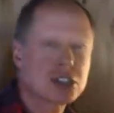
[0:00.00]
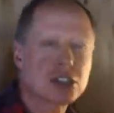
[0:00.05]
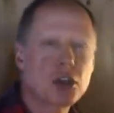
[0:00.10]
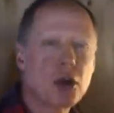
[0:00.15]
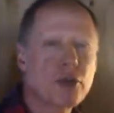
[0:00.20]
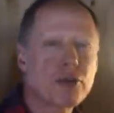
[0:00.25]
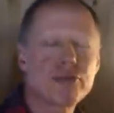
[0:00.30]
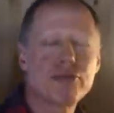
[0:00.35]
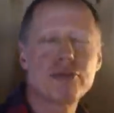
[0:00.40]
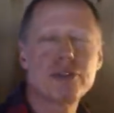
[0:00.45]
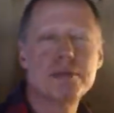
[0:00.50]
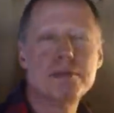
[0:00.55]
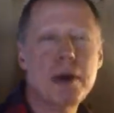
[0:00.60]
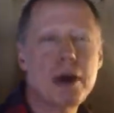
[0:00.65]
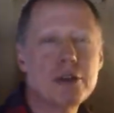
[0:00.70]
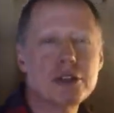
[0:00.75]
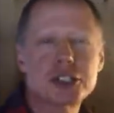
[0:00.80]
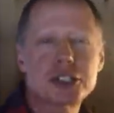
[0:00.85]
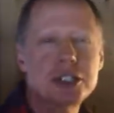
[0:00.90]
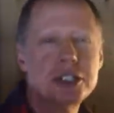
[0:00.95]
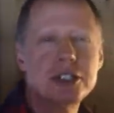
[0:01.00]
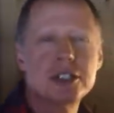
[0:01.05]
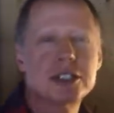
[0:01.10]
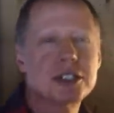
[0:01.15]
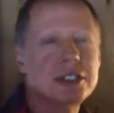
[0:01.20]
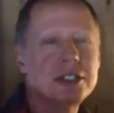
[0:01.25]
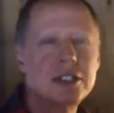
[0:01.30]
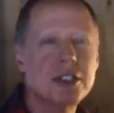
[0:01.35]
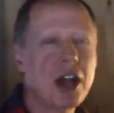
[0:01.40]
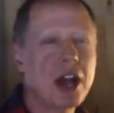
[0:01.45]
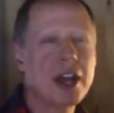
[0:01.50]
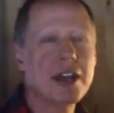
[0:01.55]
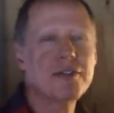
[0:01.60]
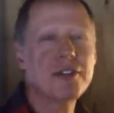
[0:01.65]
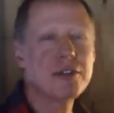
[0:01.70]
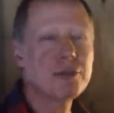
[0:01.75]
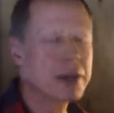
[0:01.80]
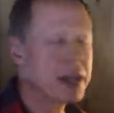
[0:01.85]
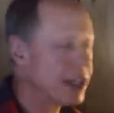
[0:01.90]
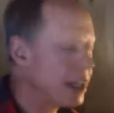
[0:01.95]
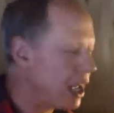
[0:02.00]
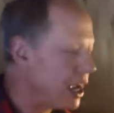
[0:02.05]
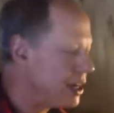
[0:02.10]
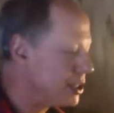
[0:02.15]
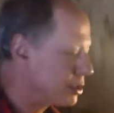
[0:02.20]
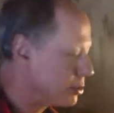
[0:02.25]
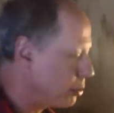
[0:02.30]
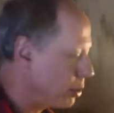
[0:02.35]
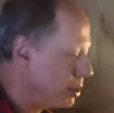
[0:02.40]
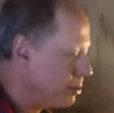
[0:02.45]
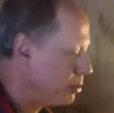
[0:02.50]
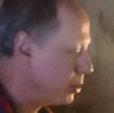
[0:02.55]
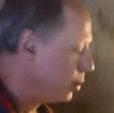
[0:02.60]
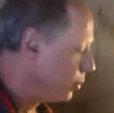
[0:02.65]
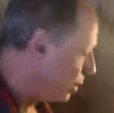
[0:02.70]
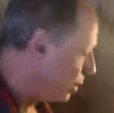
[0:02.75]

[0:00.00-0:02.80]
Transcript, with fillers: just go through the motions and not even realize what